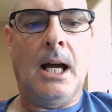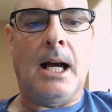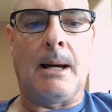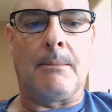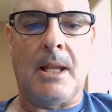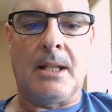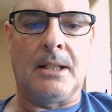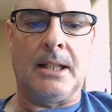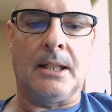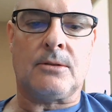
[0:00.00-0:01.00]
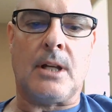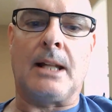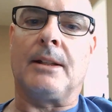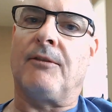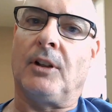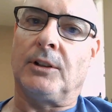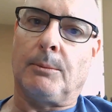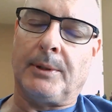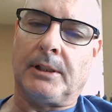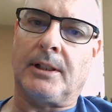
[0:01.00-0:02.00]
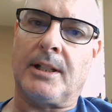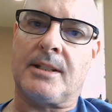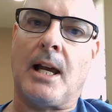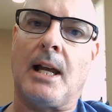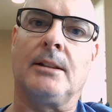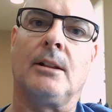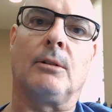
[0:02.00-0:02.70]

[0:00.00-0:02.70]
On the vulnerability side,